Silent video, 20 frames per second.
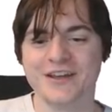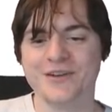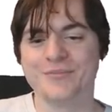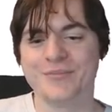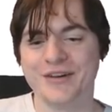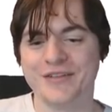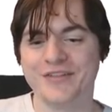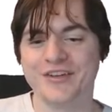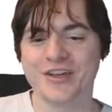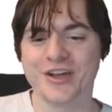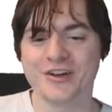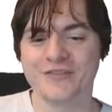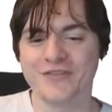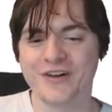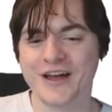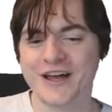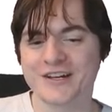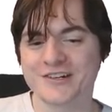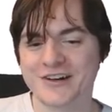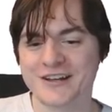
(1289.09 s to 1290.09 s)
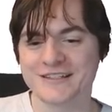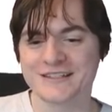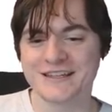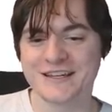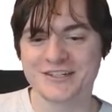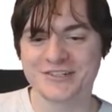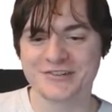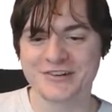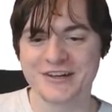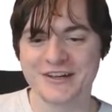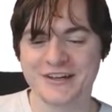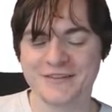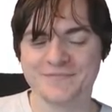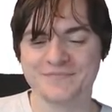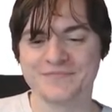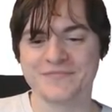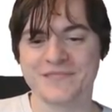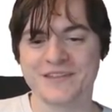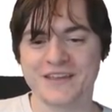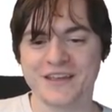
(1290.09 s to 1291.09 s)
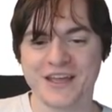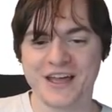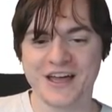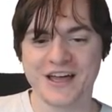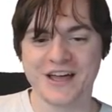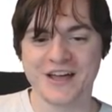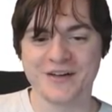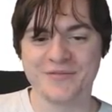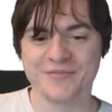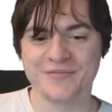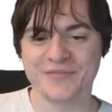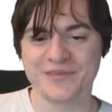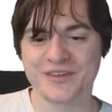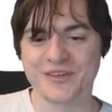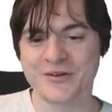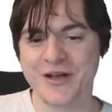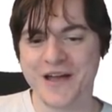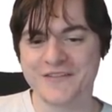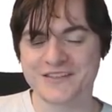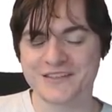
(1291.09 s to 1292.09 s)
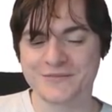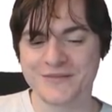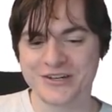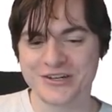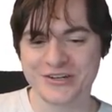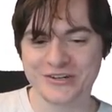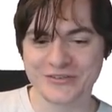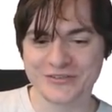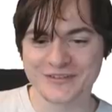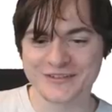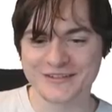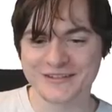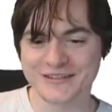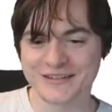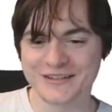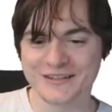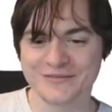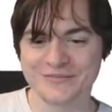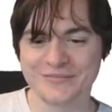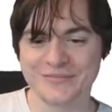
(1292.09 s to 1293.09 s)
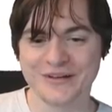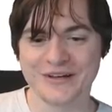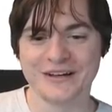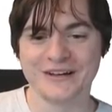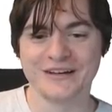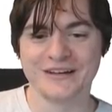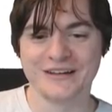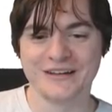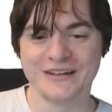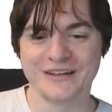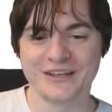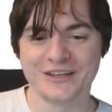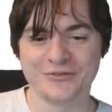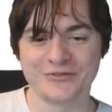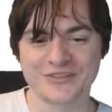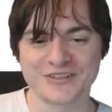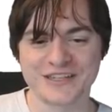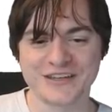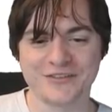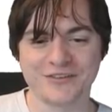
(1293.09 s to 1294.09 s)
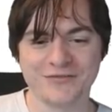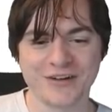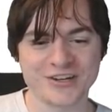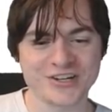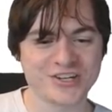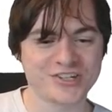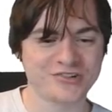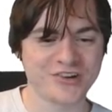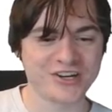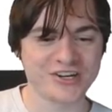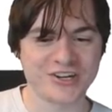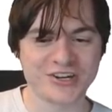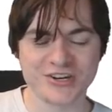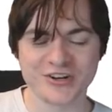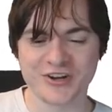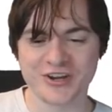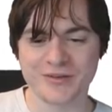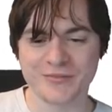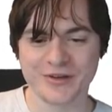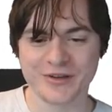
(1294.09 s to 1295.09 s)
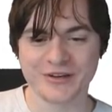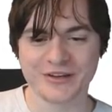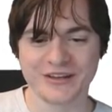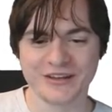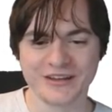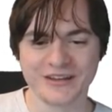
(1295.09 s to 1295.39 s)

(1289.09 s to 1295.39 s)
But if you go via Transnistria, you'll have some issues, but you'll receive a registration document,